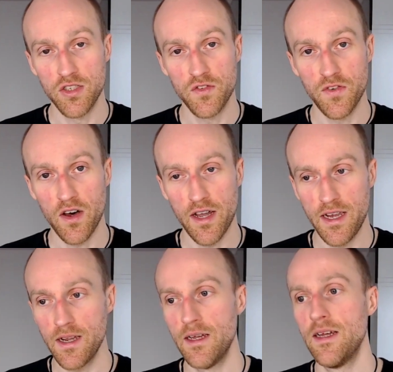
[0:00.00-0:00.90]
is
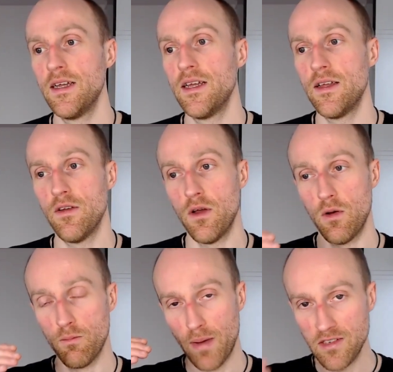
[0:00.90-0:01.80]
fine
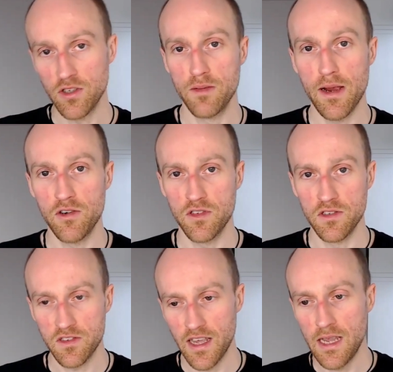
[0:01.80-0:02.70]
based on the merits of the
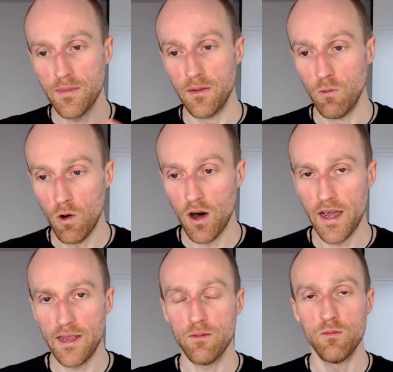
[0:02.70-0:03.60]
scheme and
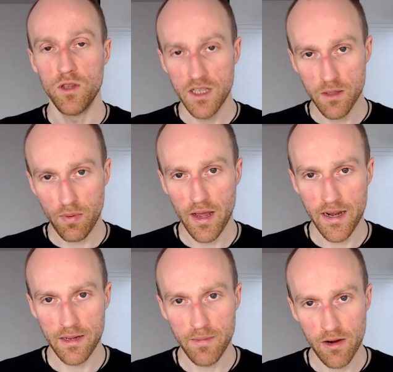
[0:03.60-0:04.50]
why within the
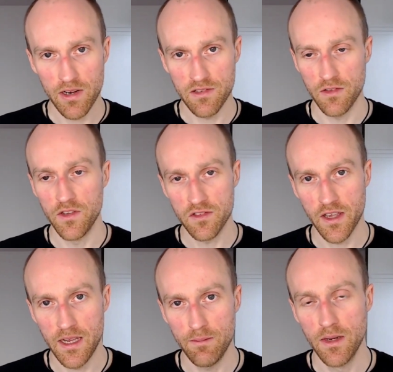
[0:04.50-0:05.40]
planning merits of the
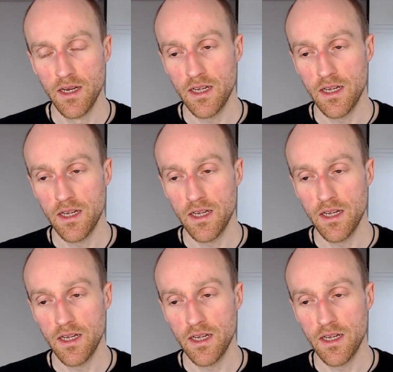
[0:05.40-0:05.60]
scheme,